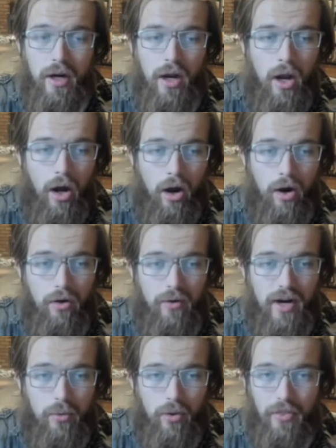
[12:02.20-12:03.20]
All
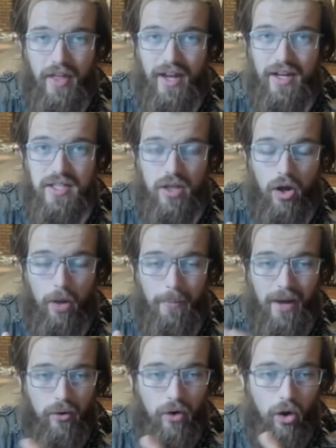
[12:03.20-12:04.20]
right, well, that is
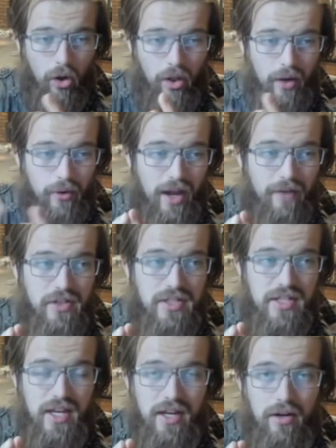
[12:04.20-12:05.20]
about all I would have to
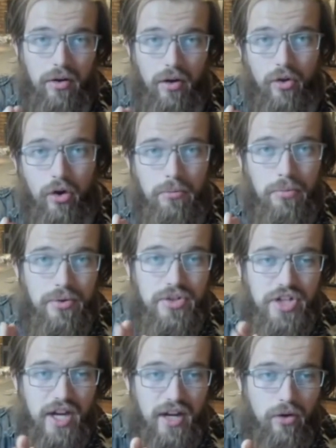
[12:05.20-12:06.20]
say here on the Homebrew
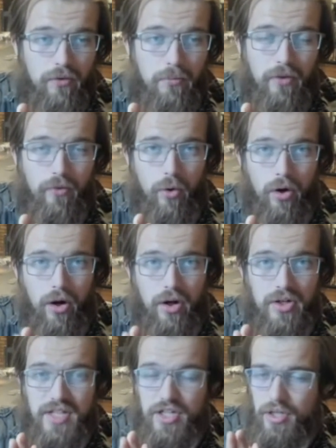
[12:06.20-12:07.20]
channel before our
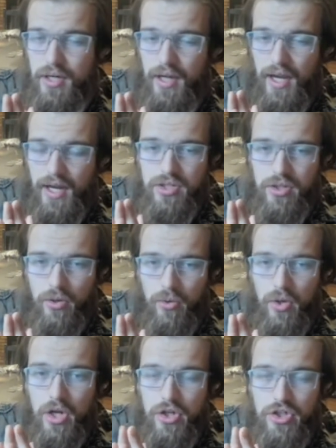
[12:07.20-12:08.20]
session 9.
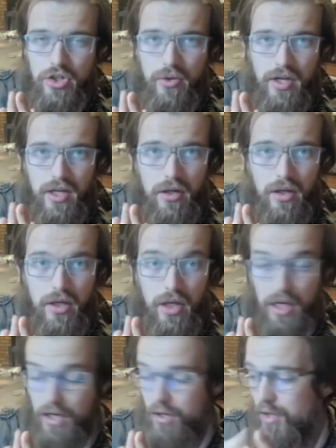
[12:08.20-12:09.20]
So tune in
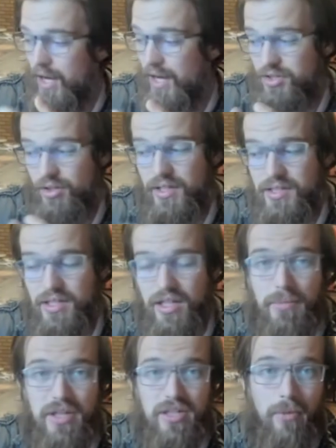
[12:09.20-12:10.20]
here. Actually, it's going
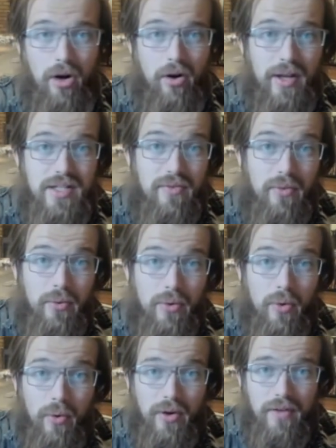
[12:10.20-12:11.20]
to be tomorrow as of the
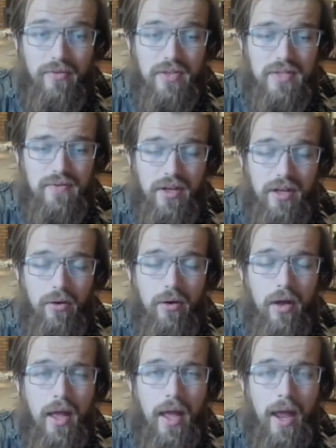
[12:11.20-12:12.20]
recording of this video,
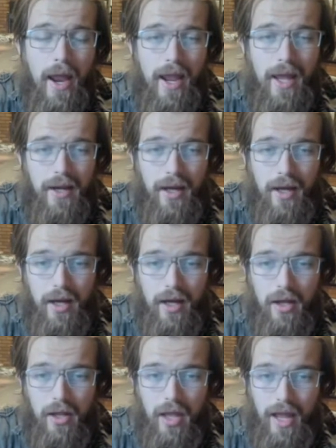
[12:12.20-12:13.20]
and
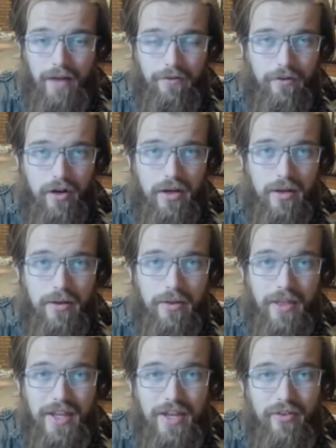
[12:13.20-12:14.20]
have fun.
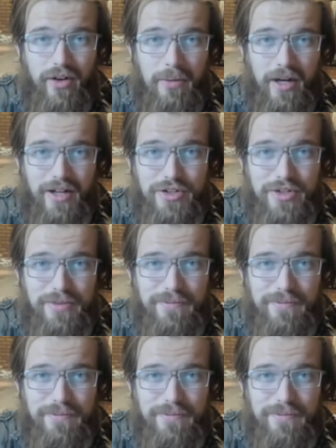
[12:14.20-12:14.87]
Thank you very much.